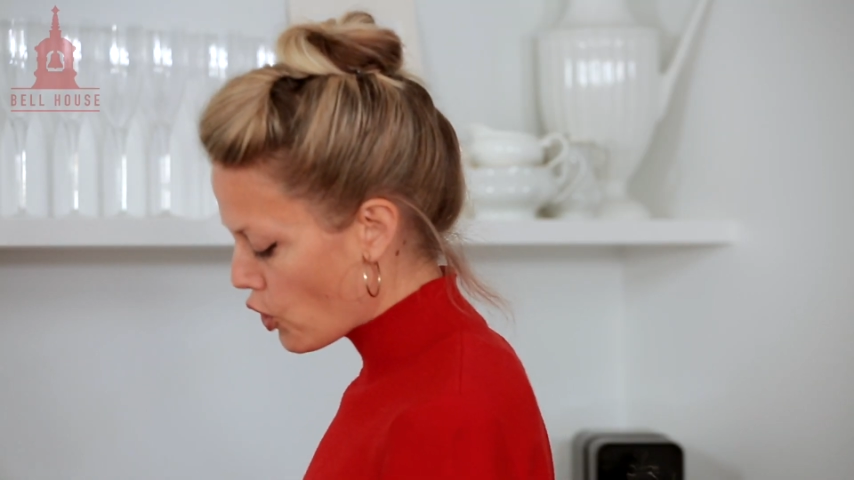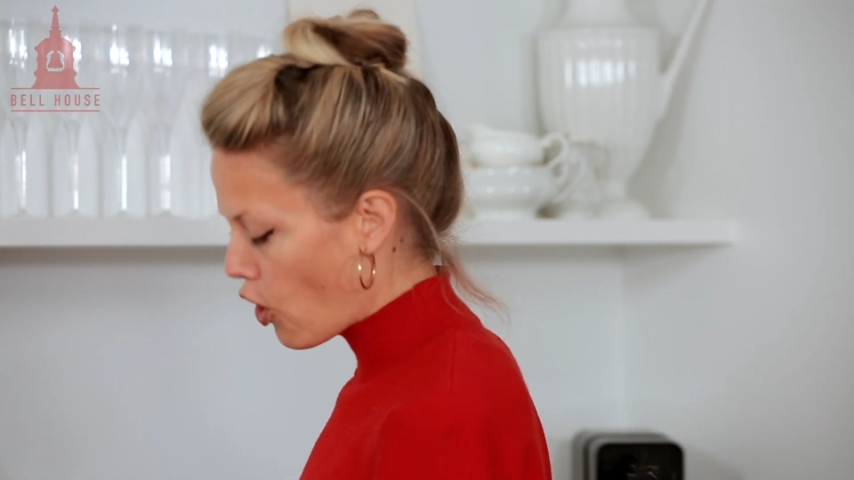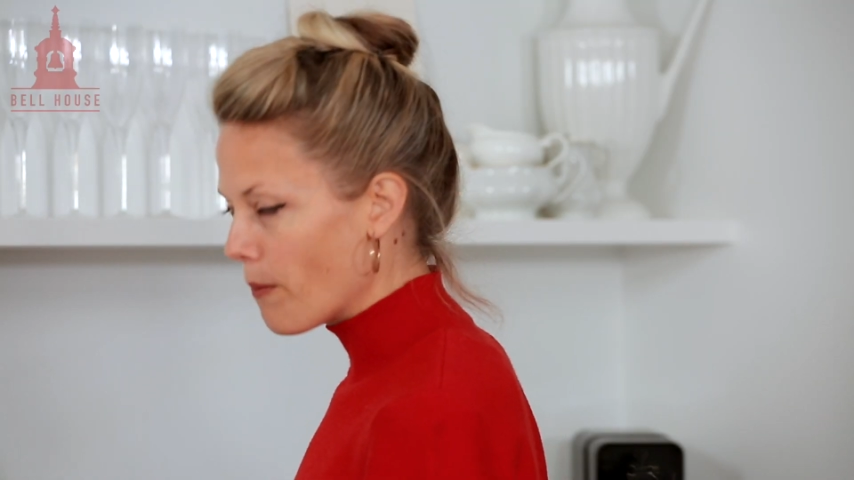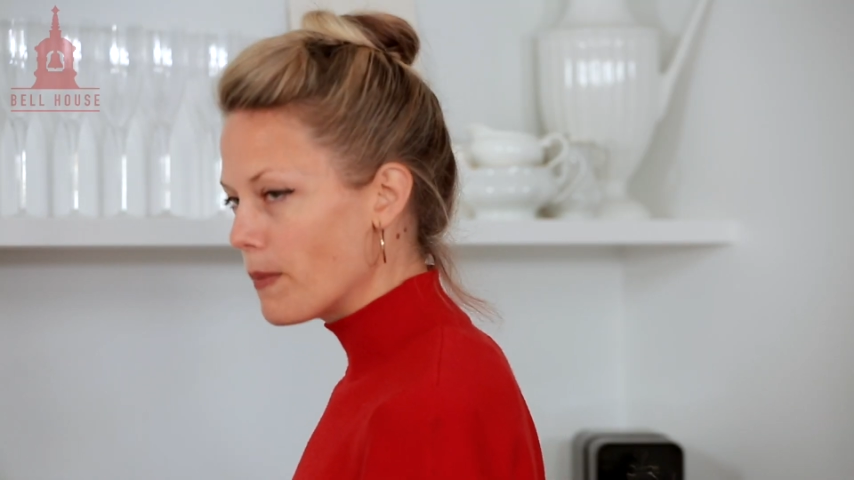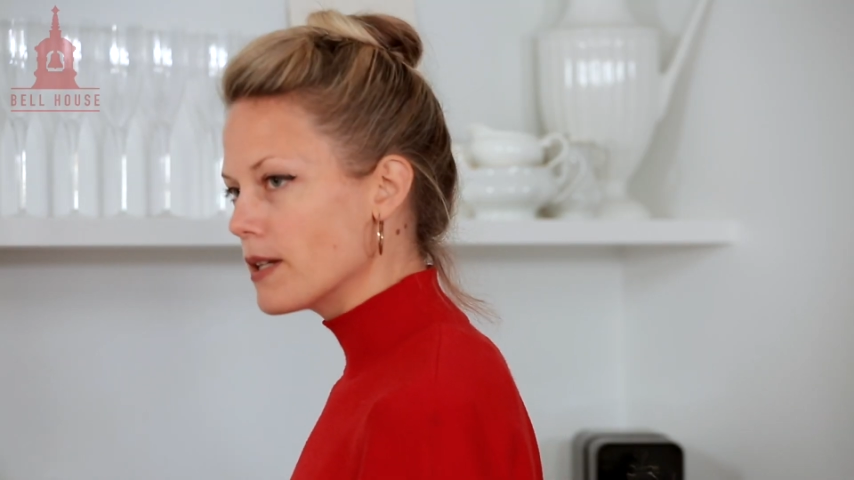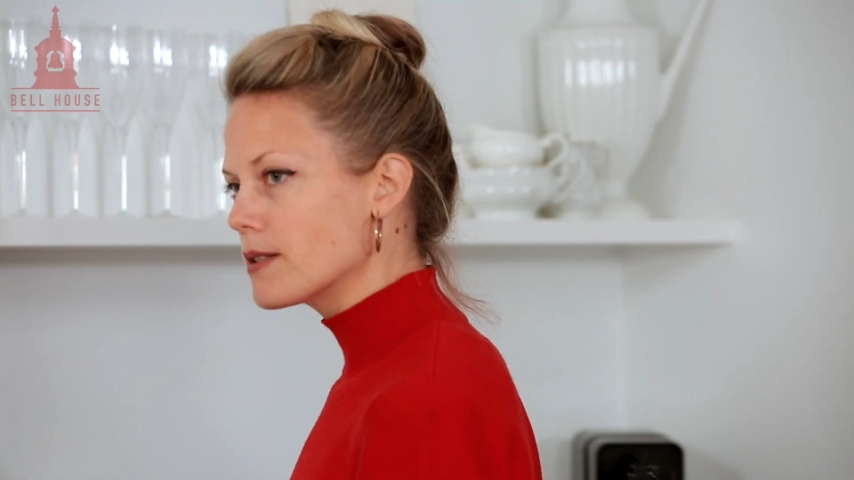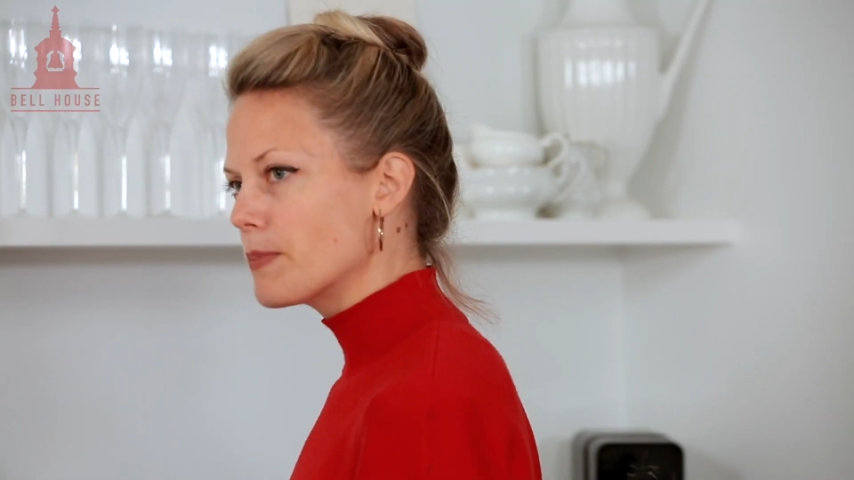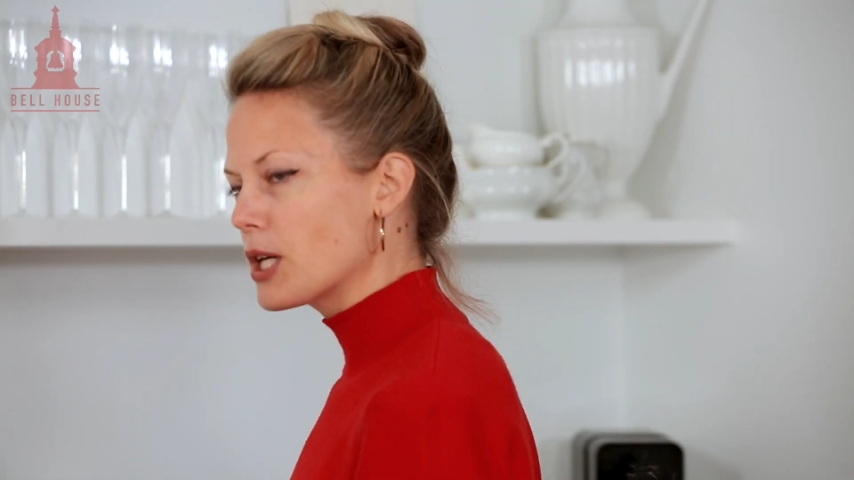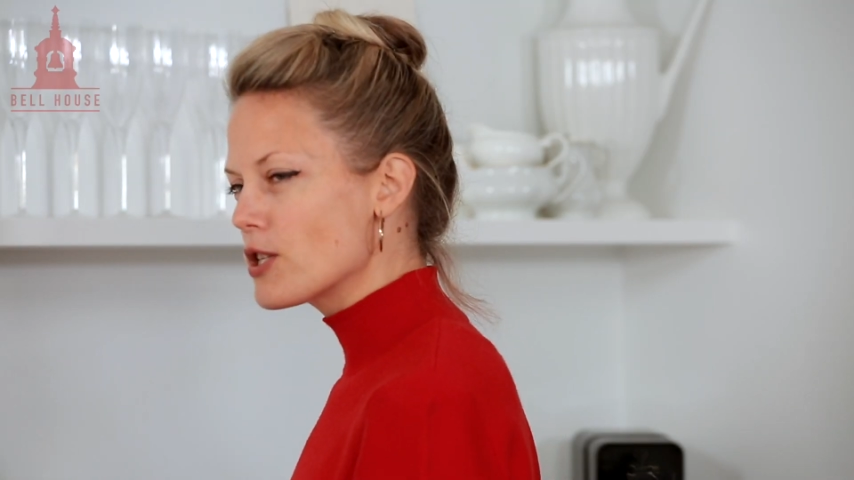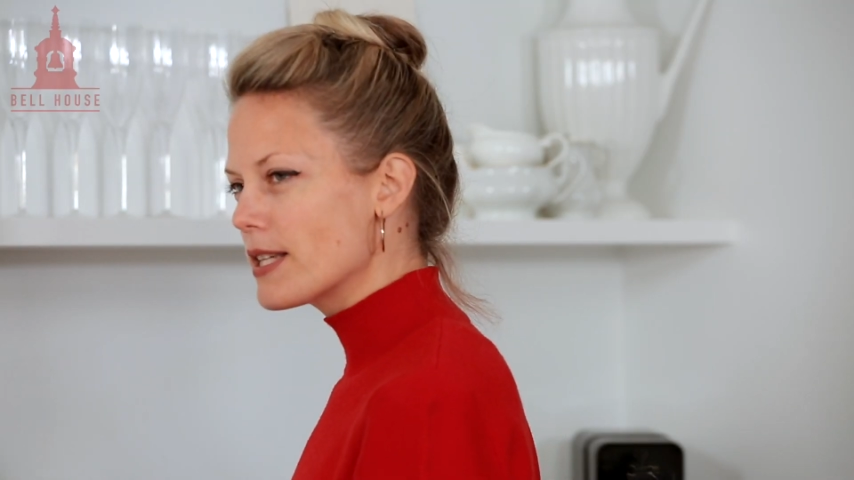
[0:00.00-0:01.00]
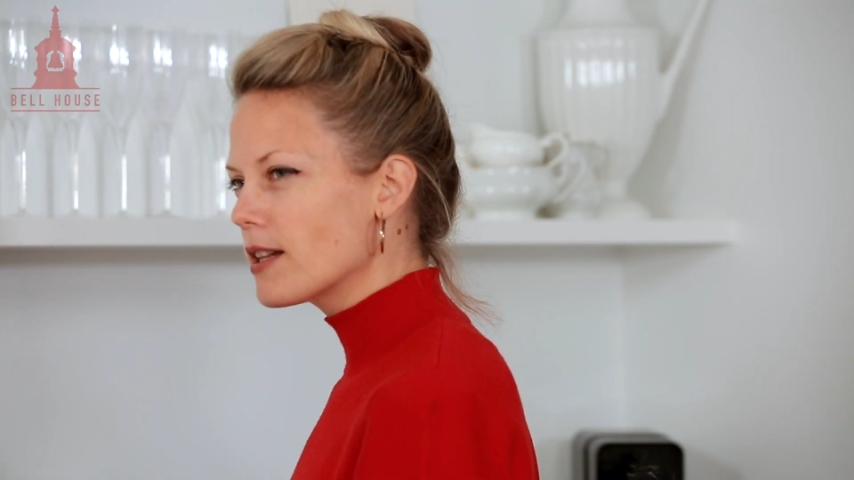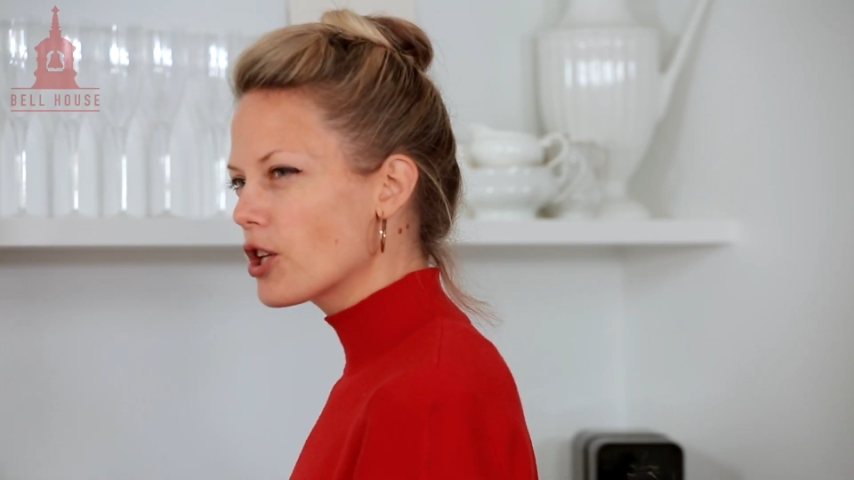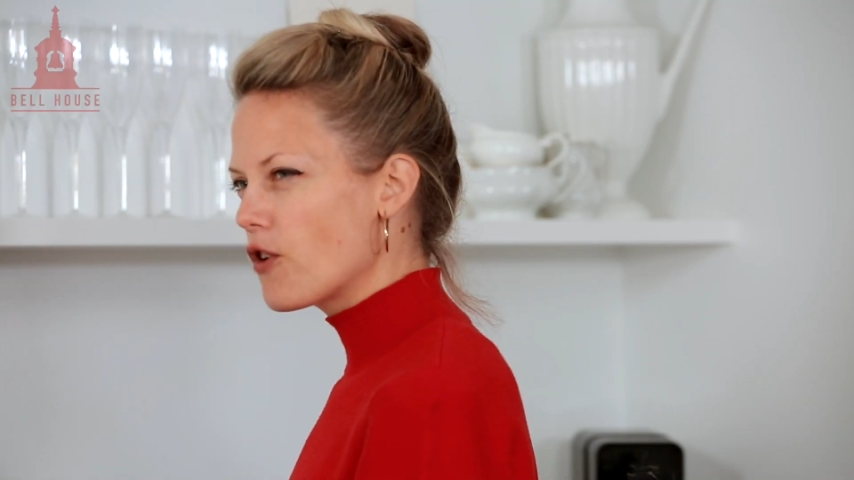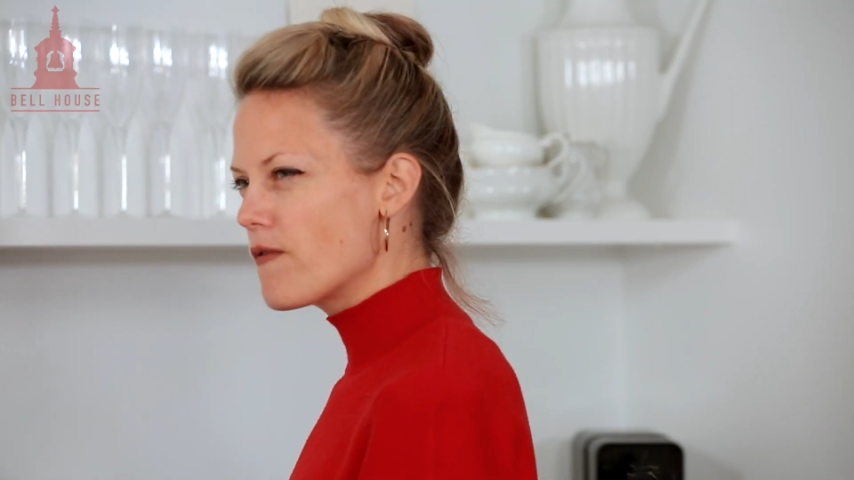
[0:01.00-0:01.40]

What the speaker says: your omelette because it'll go